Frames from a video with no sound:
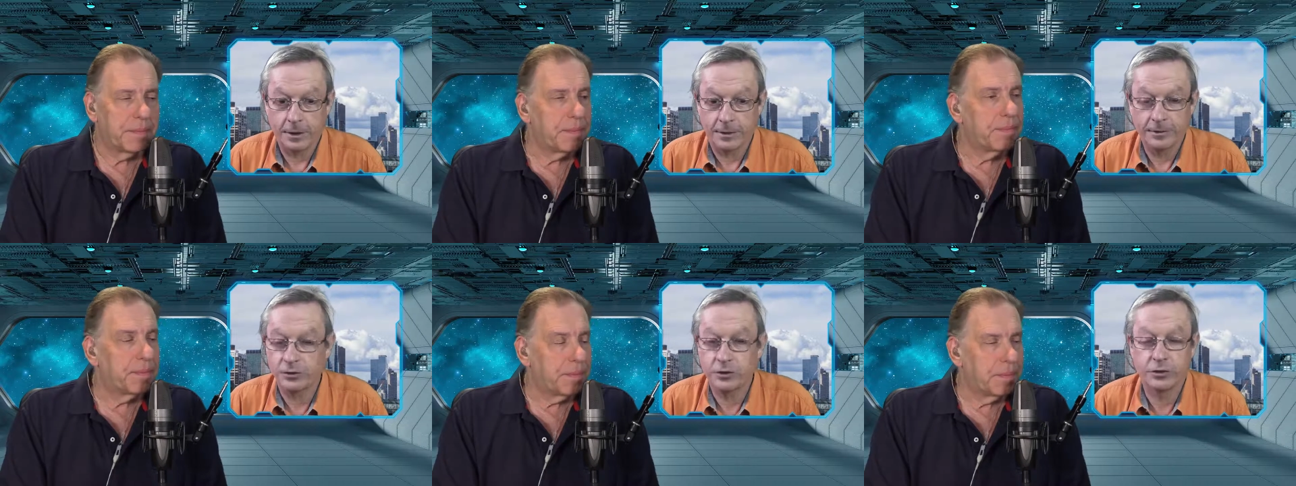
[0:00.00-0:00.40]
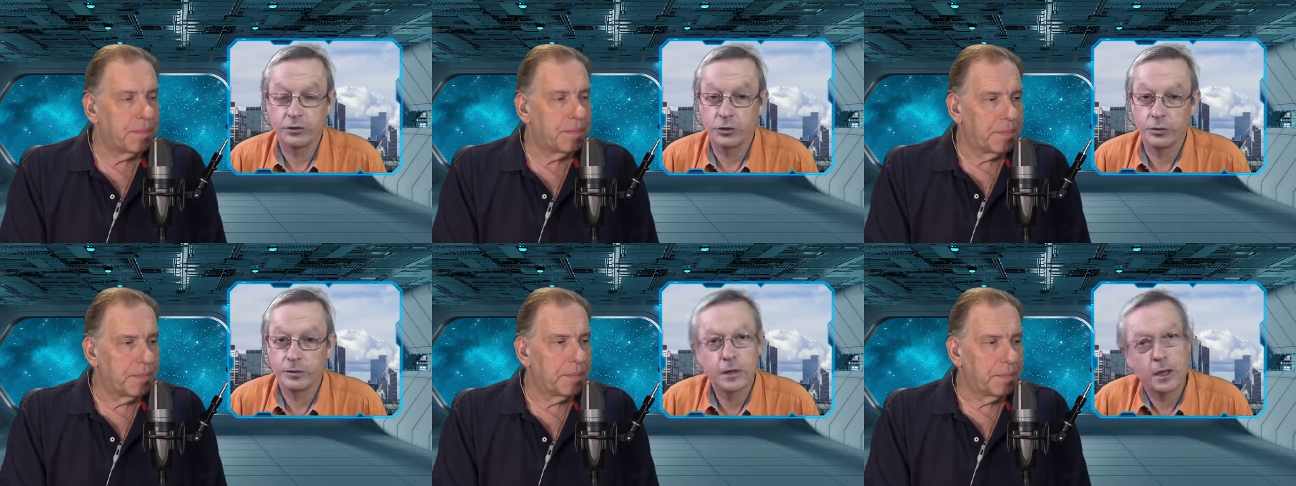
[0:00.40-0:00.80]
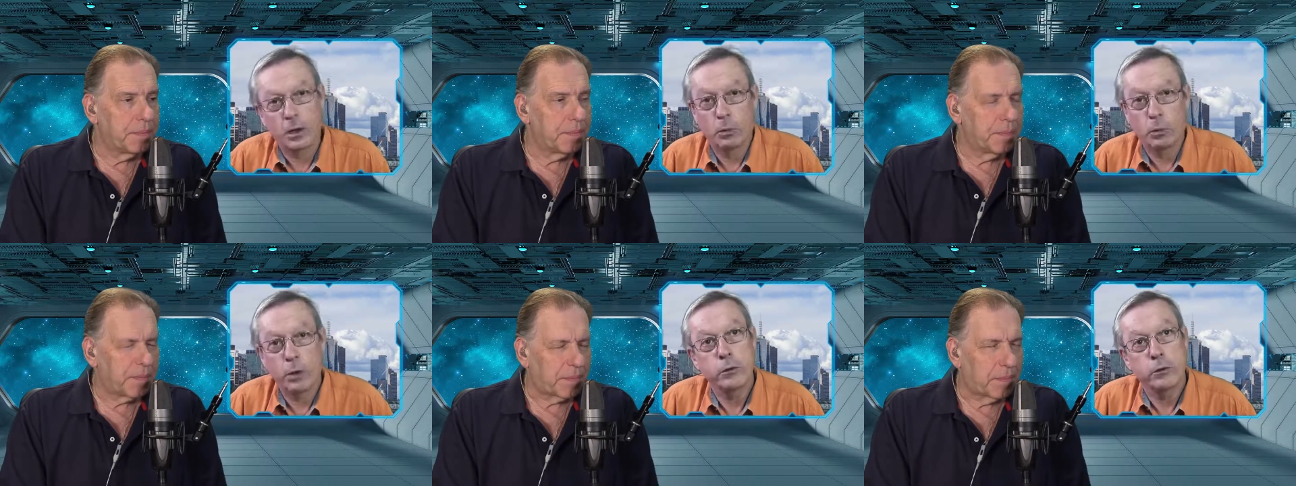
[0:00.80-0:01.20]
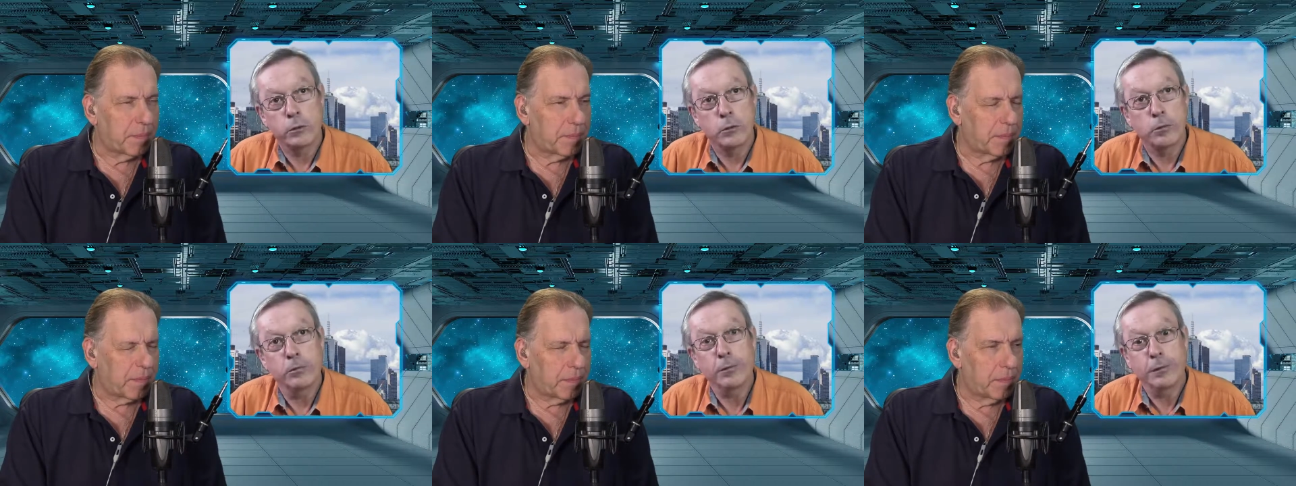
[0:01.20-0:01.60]
Speaker 1: oh, just do it. So, 1,
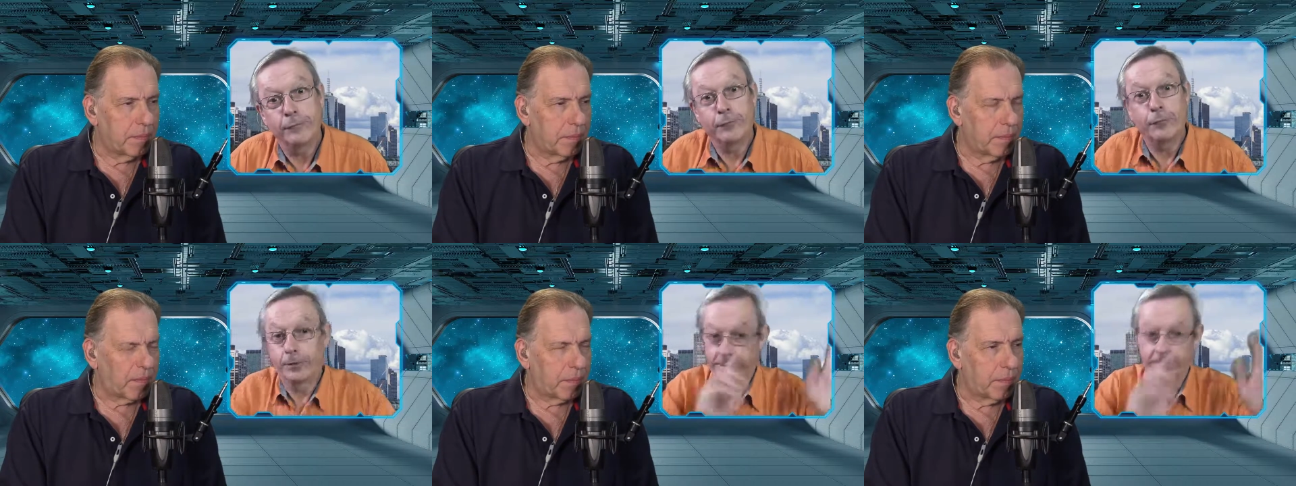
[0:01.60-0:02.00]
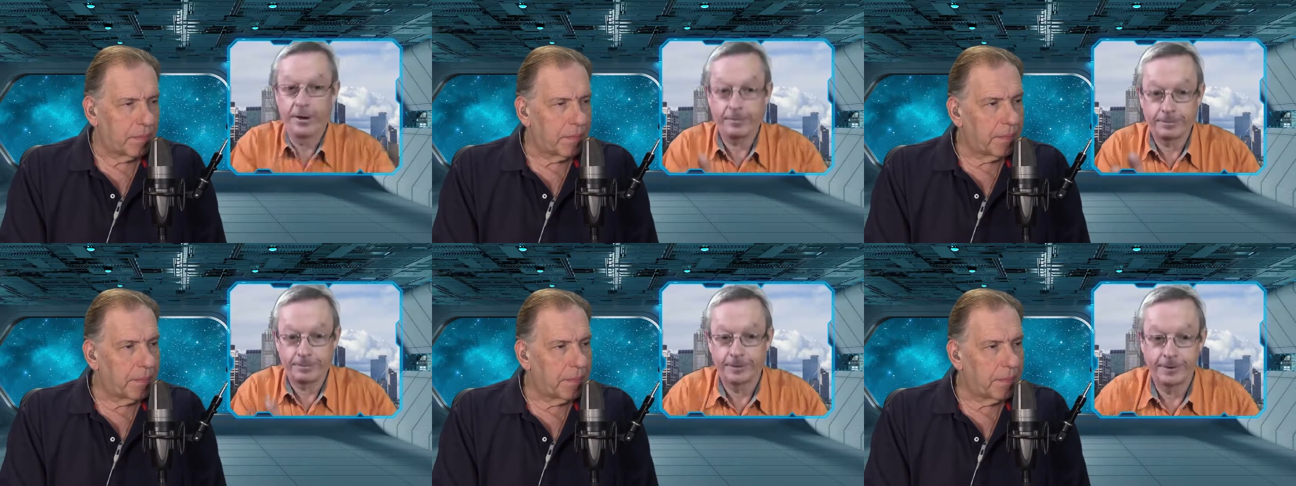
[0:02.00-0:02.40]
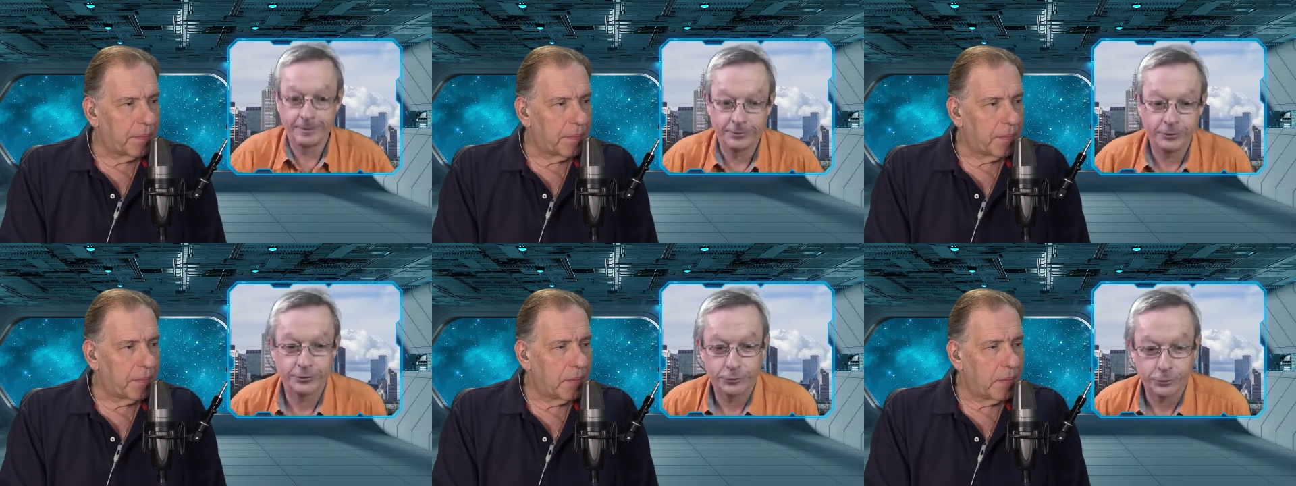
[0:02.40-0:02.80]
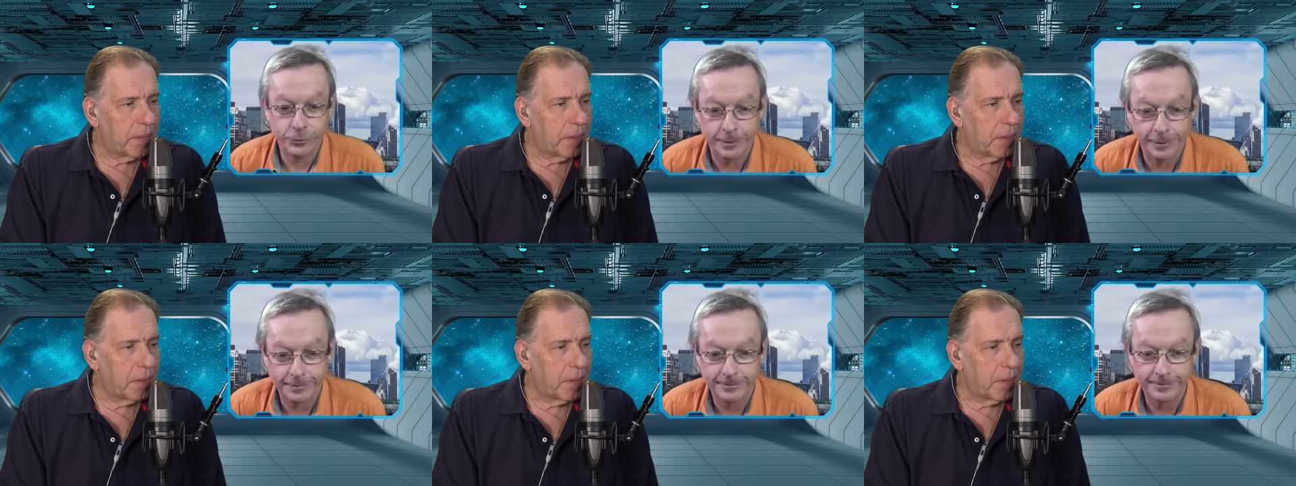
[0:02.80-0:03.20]
2, 3, 4, and they just do
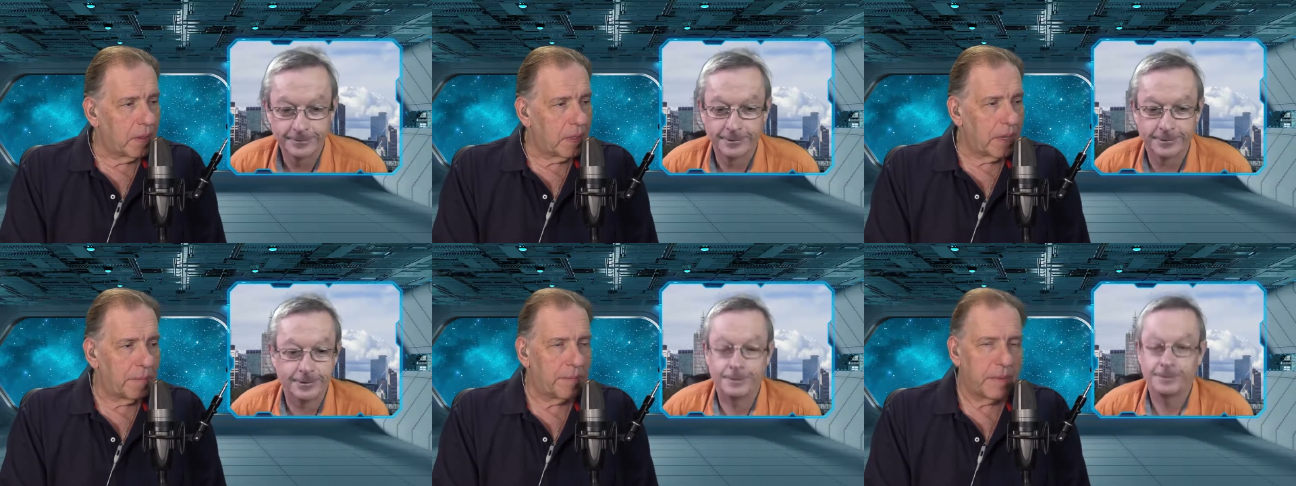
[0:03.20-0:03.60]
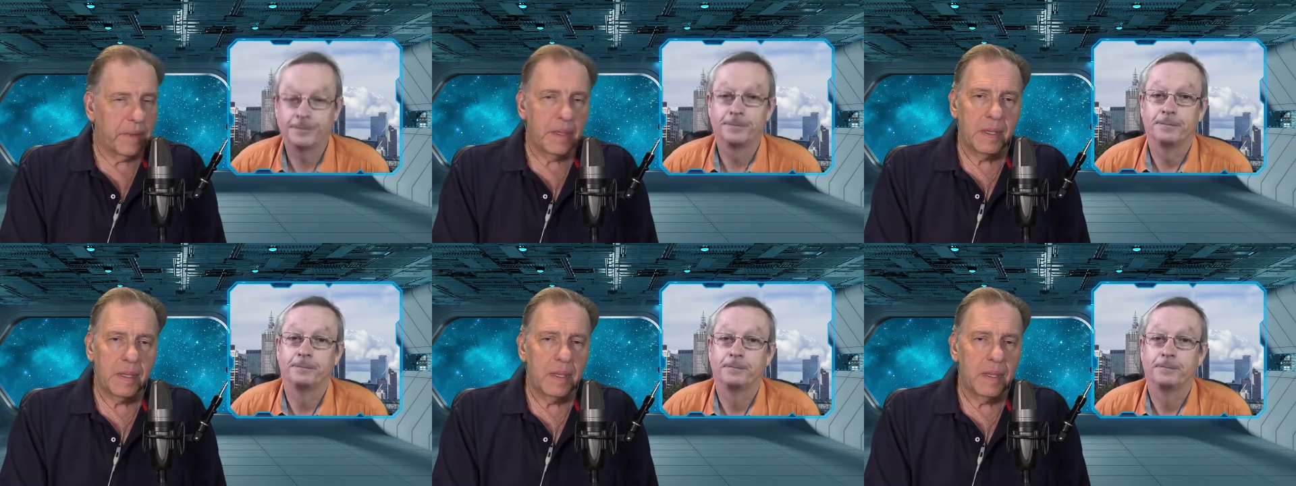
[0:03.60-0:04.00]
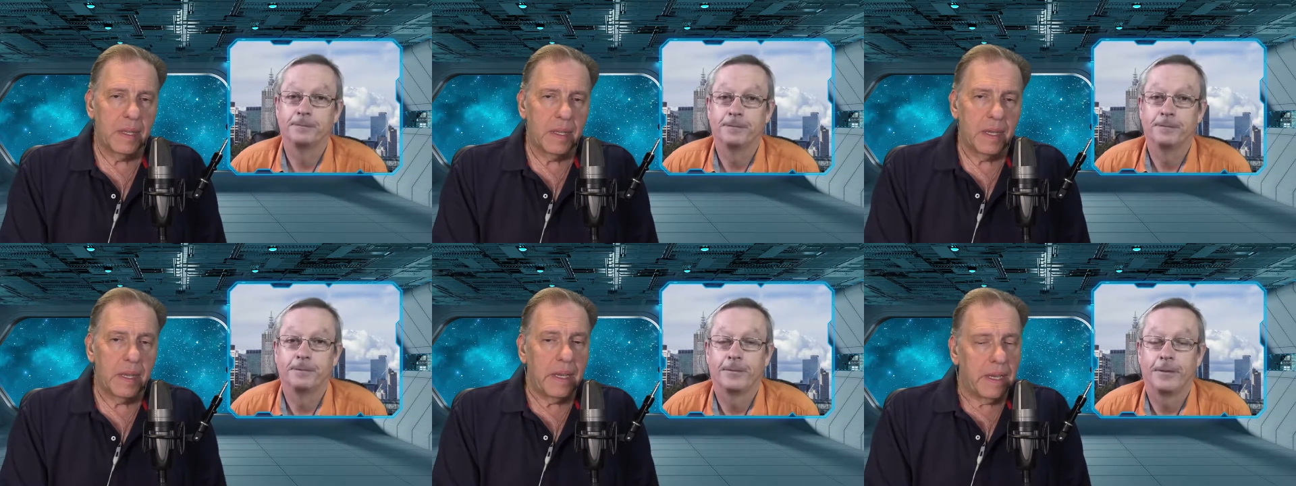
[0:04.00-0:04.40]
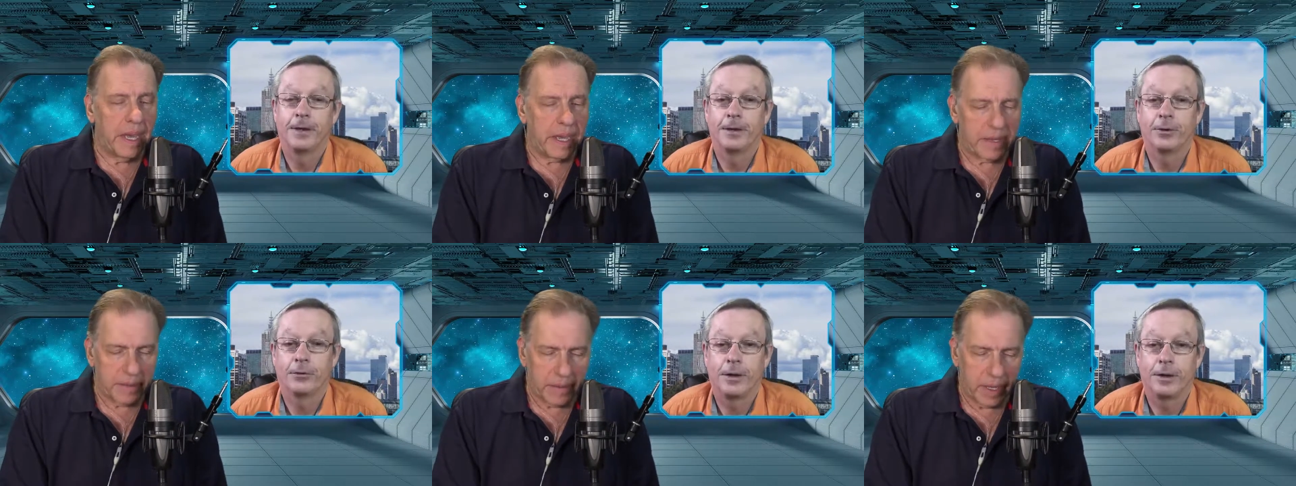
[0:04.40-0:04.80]
it. Yep. So.
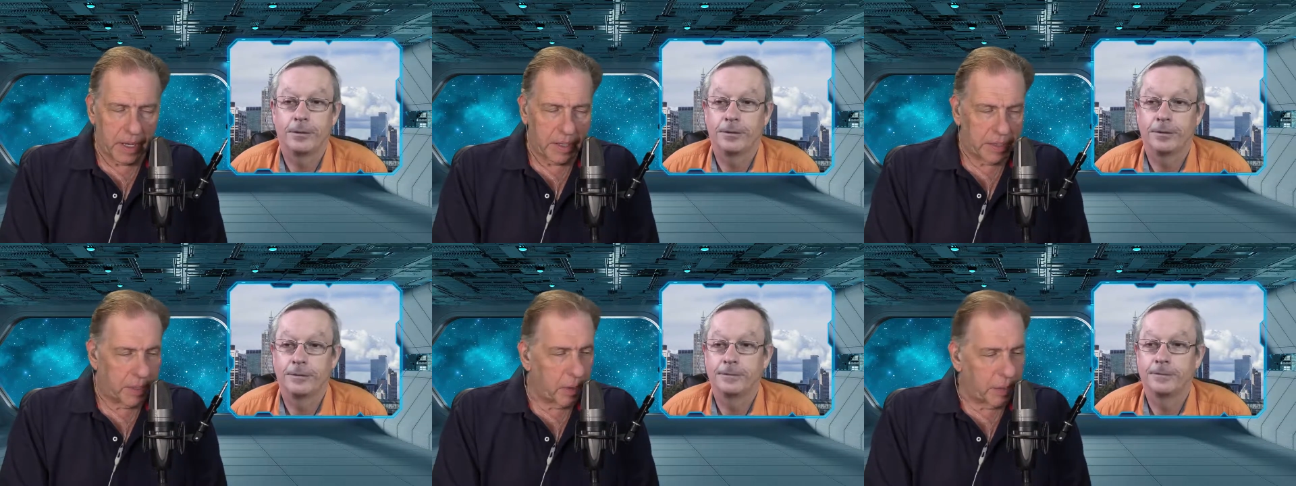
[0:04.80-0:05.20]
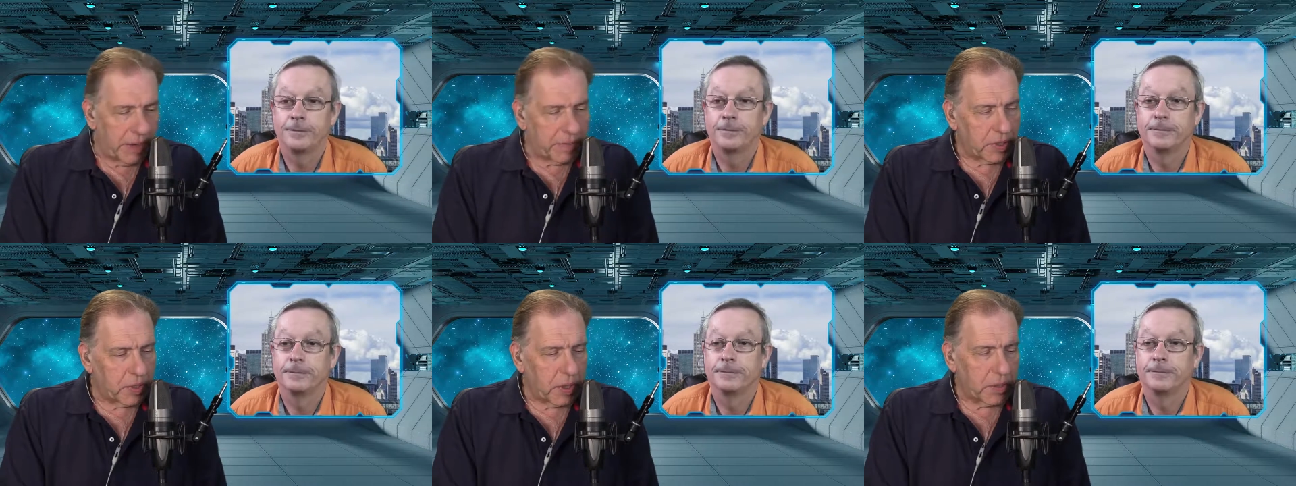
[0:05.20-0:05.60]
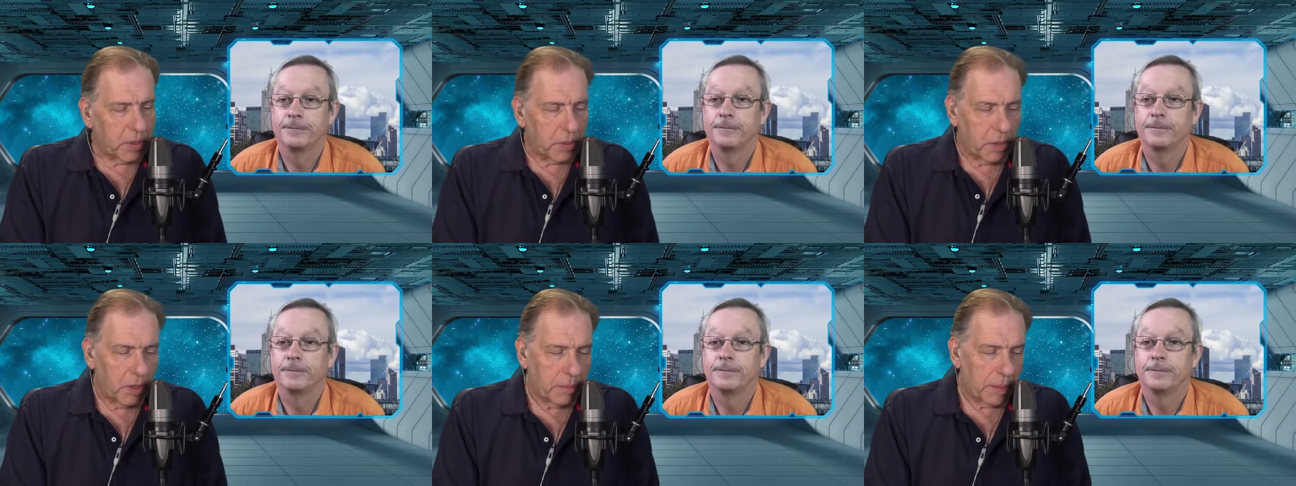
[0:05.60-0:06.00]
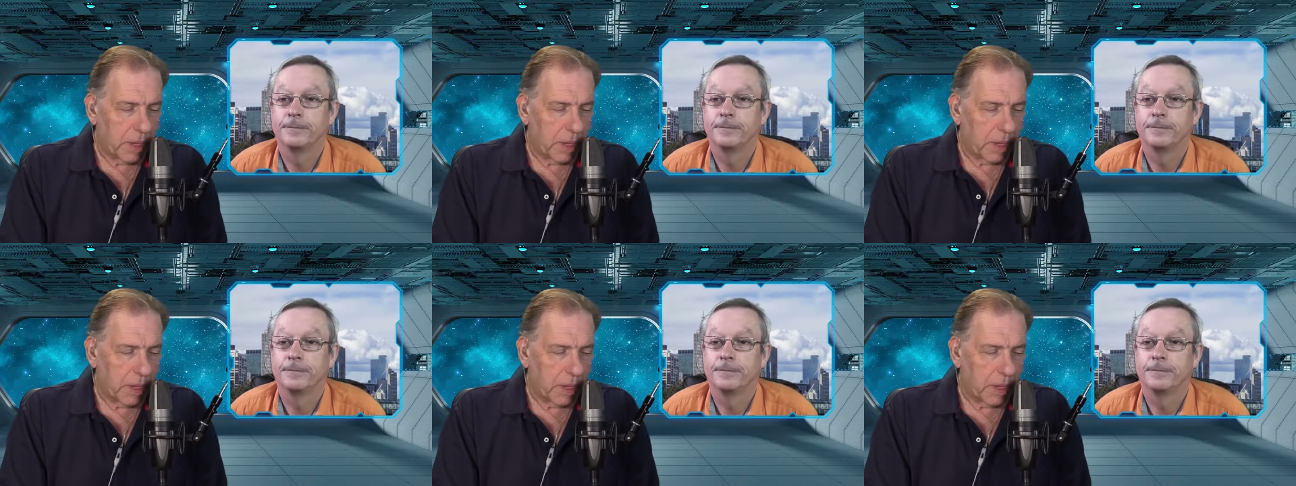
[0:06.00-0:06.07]
Hey, we haven't talked at all about